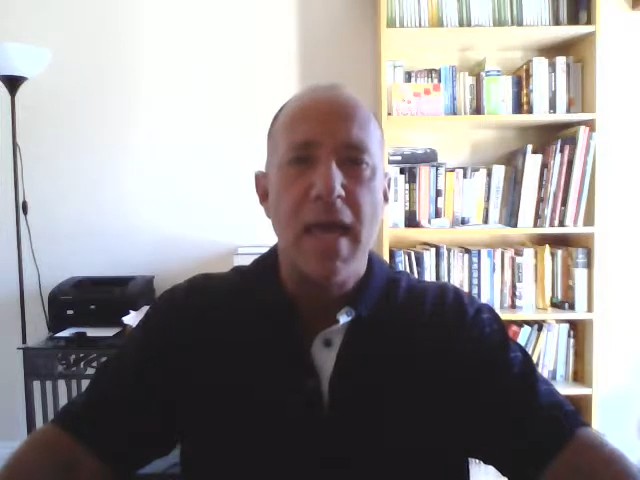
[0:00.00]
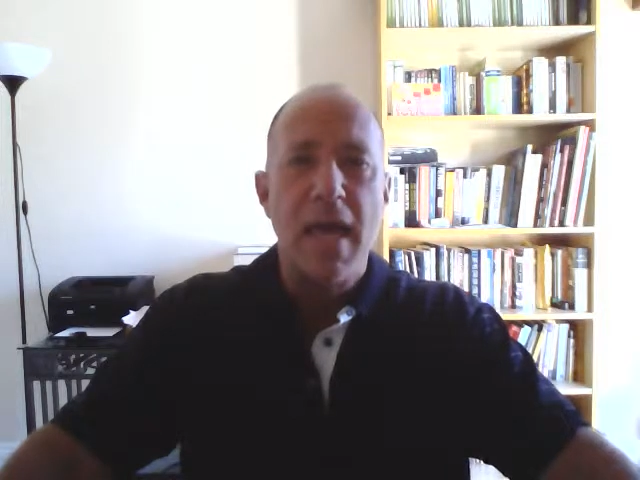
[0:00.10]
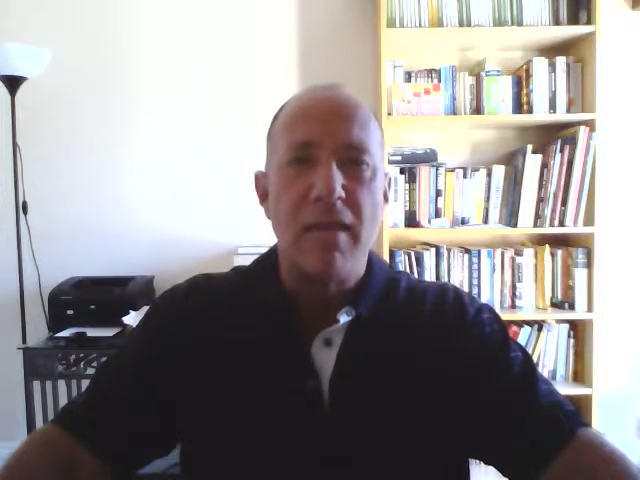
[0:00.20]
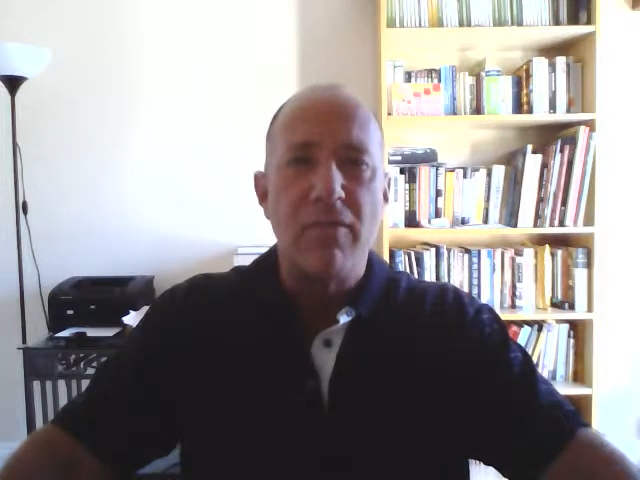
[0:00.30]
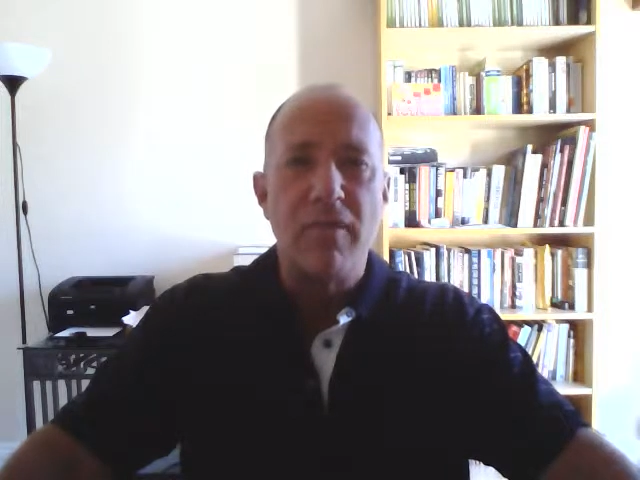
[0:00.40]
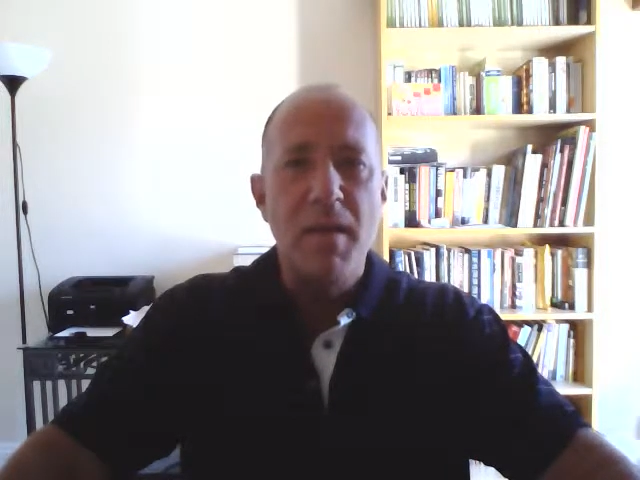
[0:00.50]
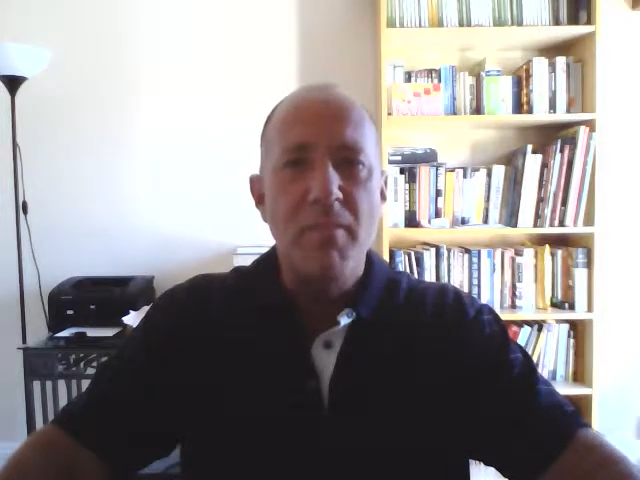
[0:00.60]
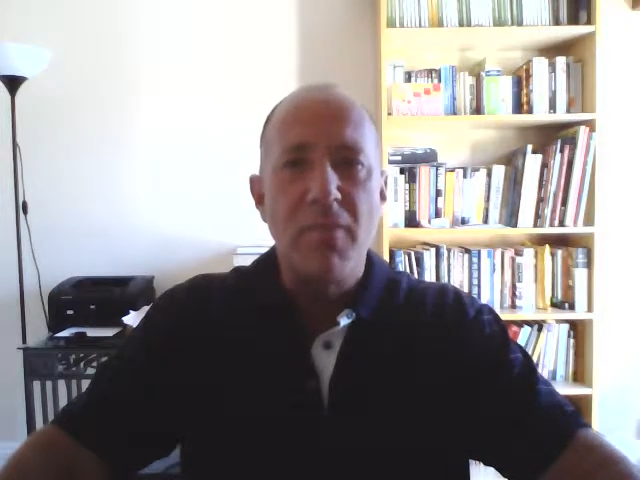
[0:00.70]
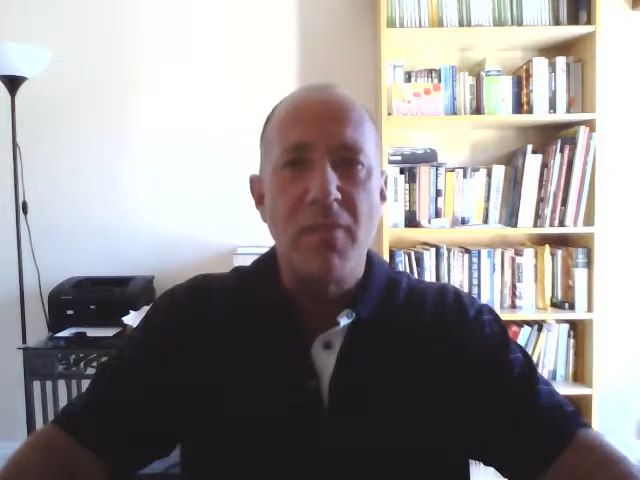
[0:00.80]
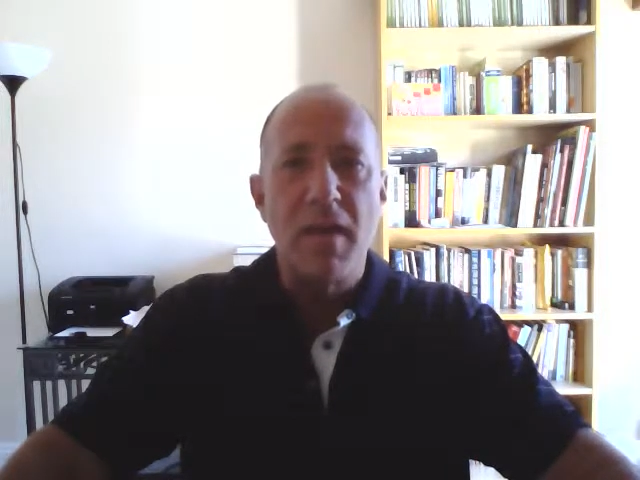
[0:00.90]
it
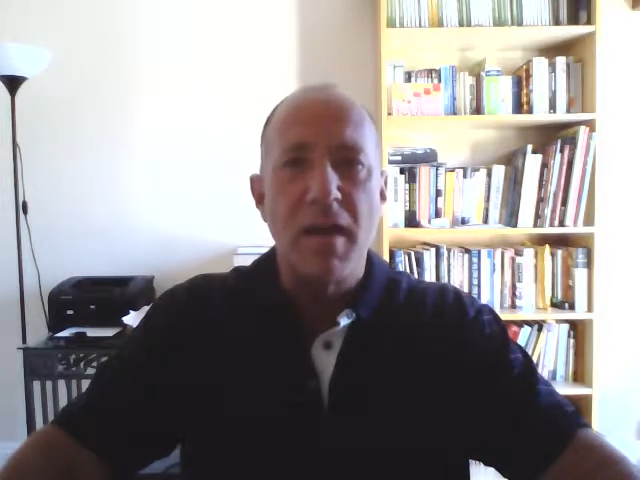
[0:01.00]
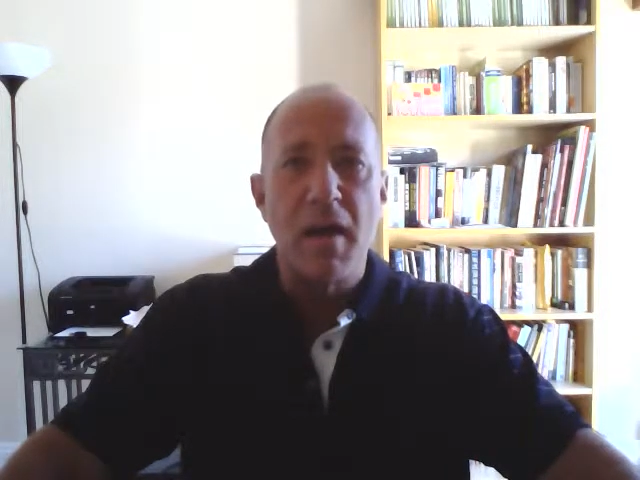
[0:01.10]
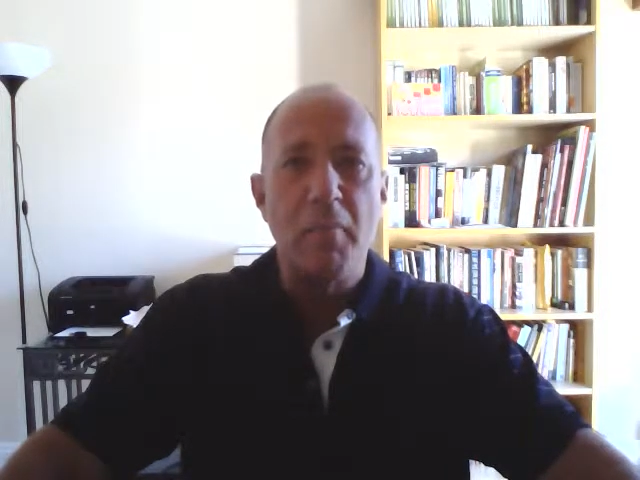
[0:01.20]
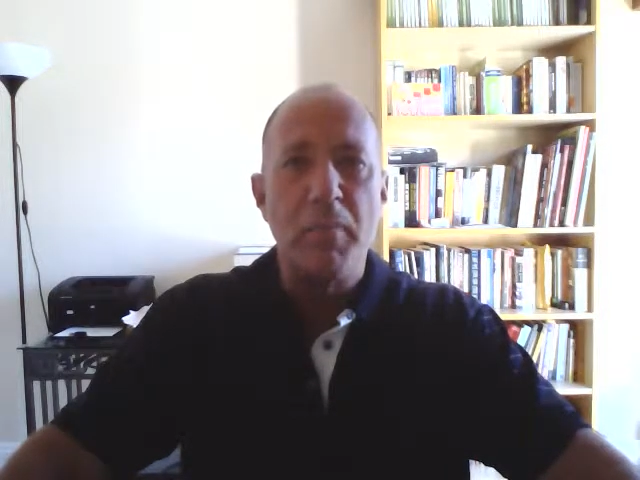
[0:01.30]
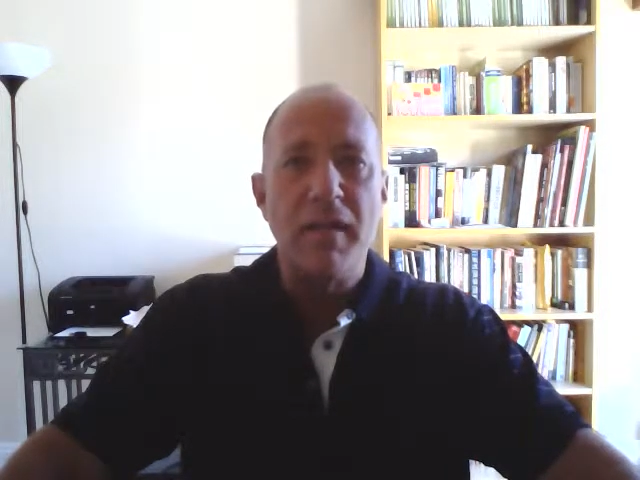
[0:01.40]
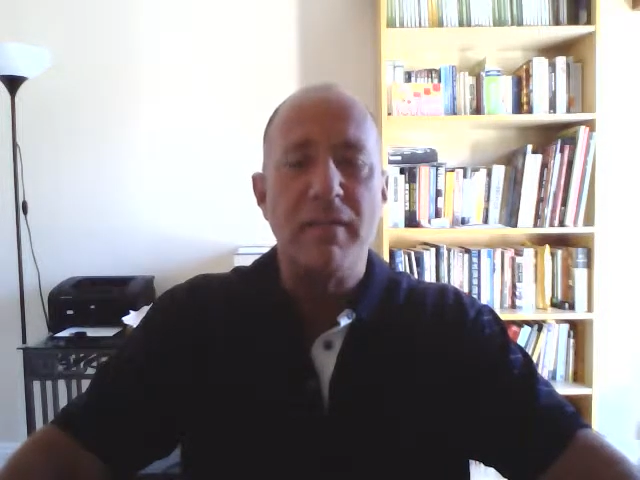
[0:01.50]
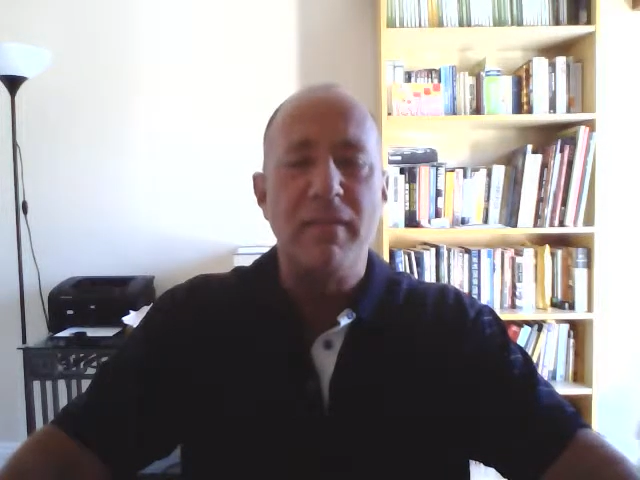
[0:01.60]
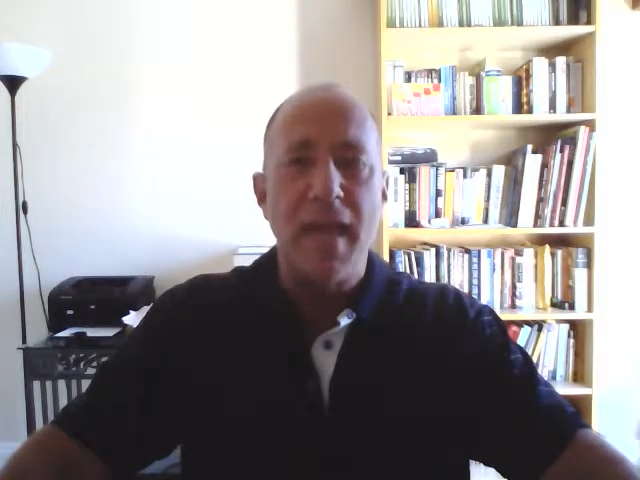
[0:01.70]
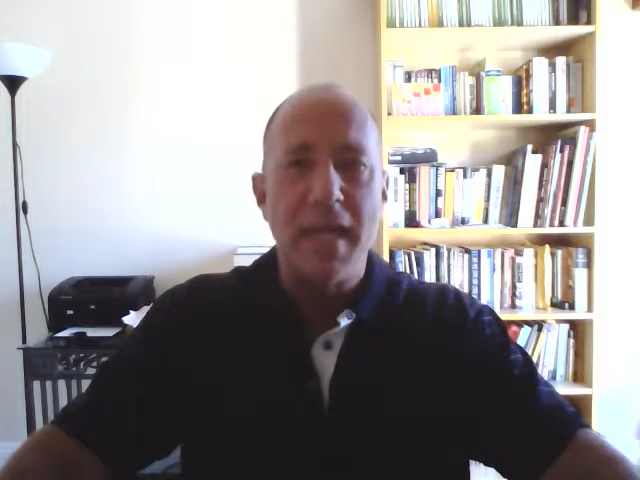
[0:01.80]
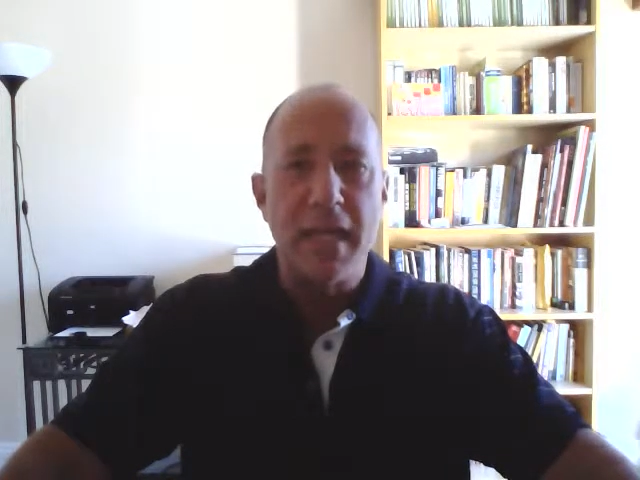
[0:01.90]
seems a bit
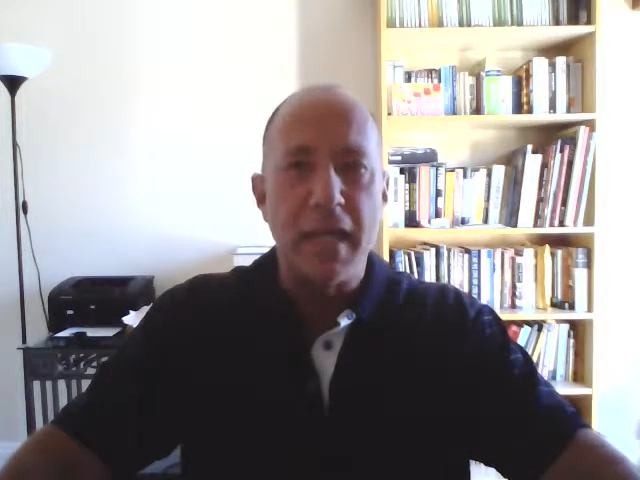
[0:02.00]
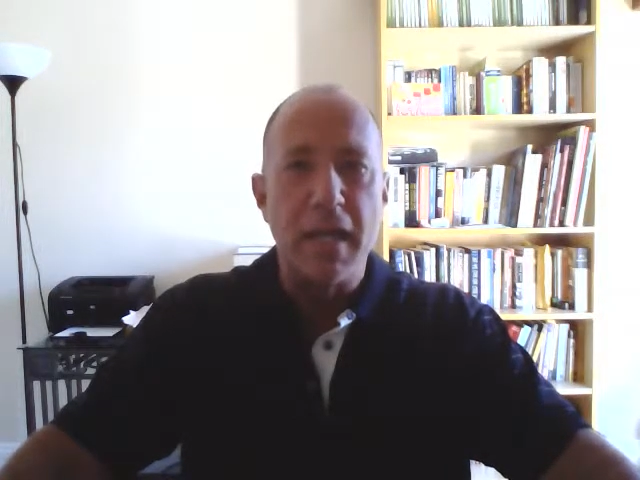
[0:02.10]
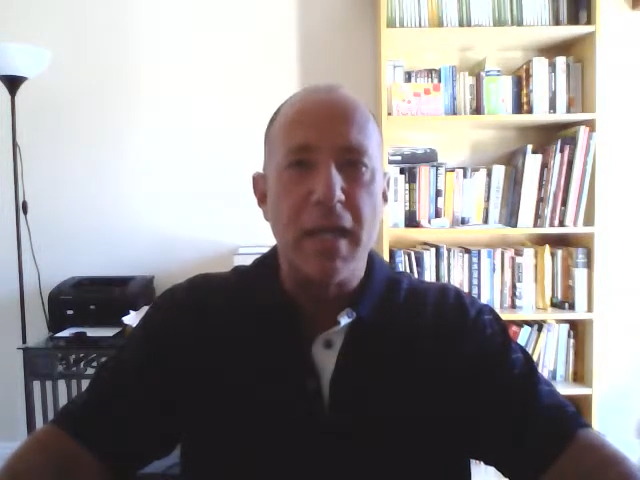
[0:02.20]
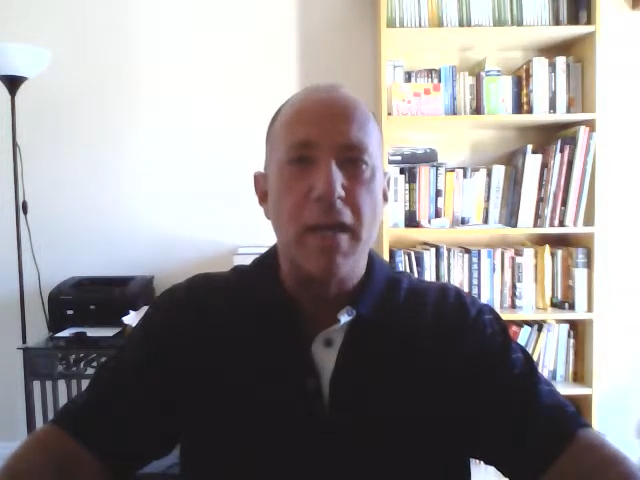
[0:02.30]
dated,